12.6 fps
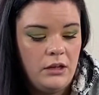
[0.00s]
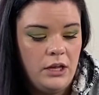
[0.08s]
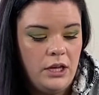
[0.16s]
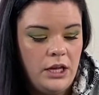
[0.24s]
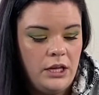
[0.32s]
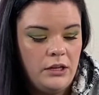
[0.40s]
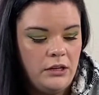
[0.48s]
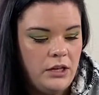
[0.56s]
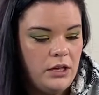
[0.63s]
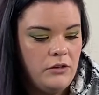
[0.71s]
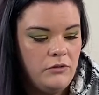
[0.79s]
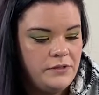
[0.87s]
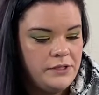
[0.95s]

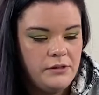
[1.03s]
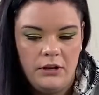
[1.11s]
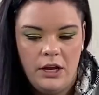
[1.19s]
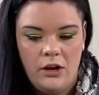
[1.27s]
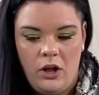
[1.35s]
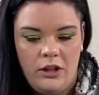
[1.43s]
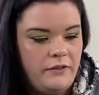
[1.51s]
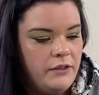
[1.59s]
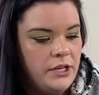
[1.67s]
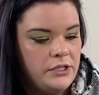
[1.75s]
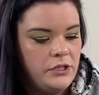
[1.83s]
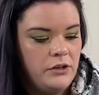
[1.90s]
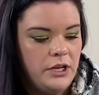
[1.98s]
You still get all of
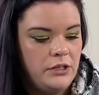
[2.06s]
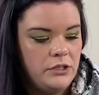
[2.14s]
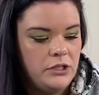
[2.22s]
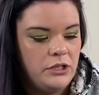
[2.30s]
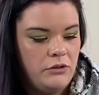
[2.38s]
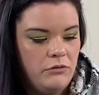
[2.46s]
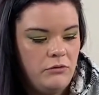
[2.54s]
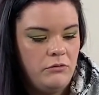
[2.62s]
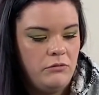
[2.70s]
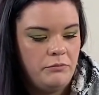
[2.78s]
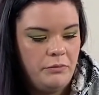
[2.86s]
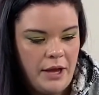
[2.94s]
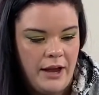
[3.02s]
this. You get
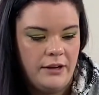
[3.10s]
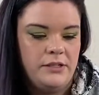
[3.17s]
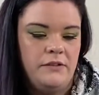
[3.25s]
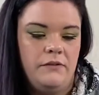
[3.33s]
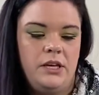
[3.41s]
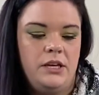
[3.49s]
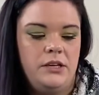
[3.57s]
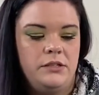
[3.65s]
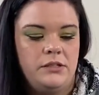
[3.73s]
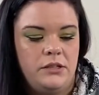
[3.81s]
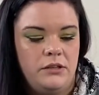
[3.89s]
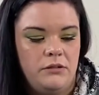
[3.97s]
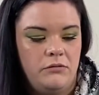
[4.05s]
2 packs of these,
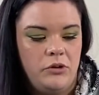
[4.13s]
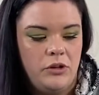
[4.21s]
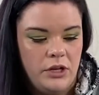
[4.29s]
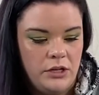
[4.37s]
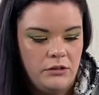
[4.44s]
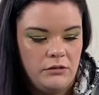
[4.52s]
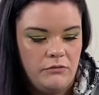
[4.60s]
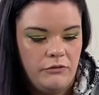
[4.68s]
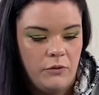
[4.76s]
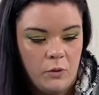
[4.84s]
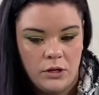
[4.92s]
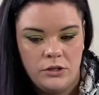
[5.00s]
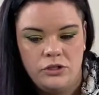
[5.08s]
and you get
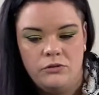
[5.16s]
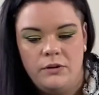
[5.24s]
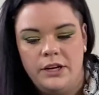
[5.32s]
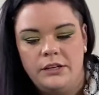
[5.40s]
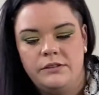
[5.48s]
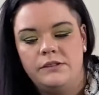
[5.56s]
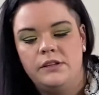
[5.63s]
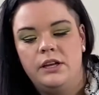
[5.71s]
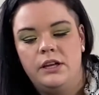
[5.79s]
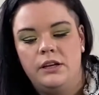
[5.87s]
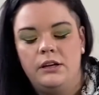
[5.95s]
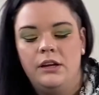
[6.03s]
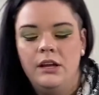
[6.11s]
4 joints, and
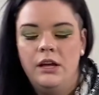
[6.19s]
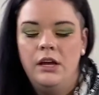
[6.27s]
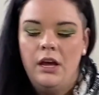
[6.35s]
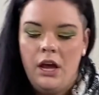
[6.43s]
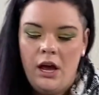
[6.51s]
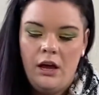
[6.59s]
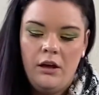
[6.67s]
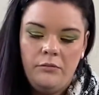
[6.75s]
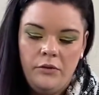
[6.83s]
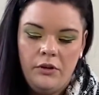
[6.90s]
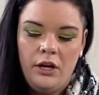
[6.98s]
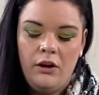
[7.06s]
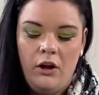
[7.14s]
then you
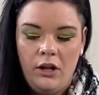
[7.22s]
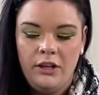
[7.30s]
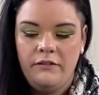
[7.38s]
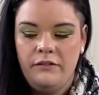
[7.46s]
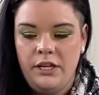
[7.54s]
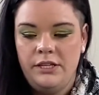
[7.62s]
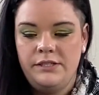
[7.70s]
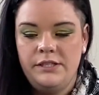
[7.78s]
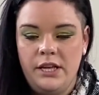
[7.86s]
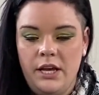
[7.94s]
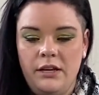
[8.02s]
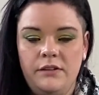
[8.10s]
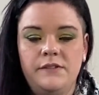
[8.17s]
get all of these
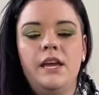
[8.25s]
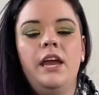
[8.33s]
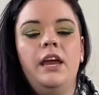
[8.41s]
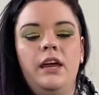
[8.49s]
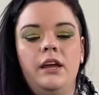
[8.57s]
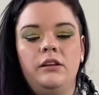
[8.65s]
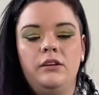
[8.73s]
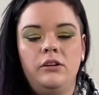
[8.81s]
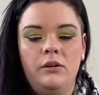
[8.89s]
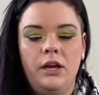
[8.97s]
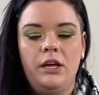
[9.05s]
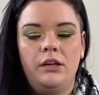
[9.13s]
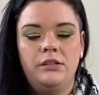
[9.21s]
things, and you
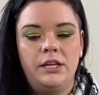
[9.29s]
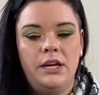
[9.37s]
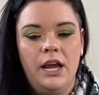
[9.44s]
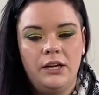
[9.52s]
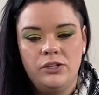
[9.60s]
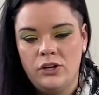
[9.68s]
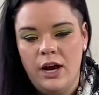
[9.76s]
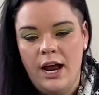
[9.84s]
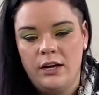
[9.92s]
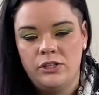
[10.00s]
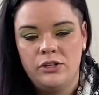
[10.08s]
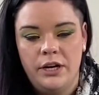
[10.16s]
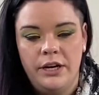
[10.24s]
get an extra
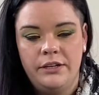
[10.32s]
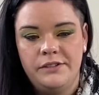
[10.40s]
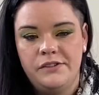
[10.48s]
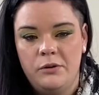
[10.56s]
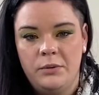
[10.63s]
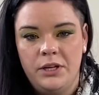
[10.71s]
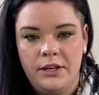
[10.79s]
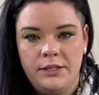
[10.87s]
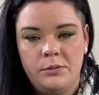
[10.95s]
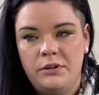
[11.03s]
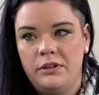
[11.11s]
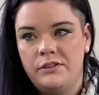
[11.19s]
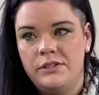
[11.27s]
ashtray because nobody likes
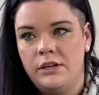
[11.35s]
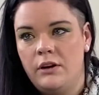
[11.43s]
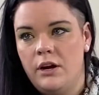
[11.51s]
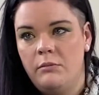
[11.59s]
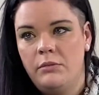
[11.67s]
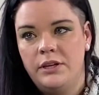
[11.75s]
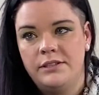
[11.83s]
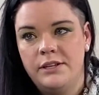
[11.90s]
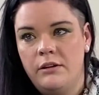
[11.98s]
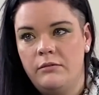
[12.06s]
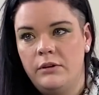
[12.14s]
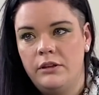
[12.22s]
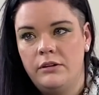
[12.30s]
putting their cigarette butts
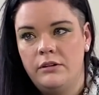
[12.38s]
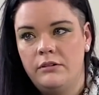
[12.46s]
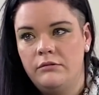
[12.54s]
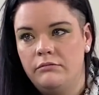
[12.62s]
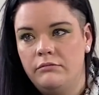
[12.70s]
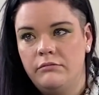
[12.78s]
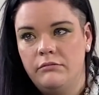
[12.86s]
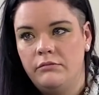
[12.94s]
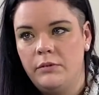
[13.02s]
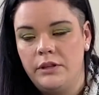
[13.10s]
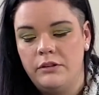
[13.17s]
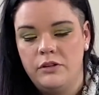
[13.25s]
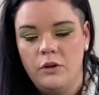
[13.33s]
out with their
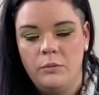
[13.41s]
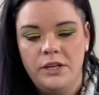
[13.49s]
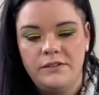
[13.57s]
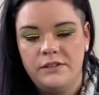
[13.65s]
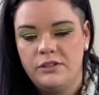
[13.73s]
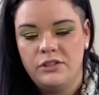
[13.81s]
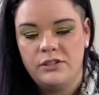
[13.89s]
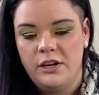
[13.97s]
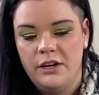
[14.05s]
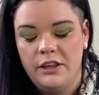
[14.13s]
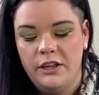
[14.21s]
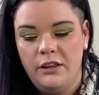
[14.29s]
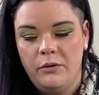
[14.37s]
doobies. That's just not a
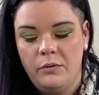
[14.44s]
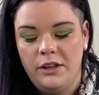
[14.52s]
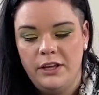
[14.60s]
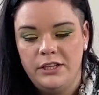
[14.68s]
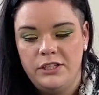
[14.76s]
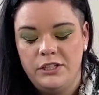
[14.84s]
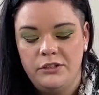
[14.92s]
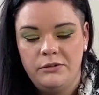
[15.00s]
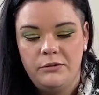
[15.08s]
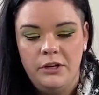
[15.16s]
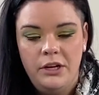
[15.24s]
thing that we like to do.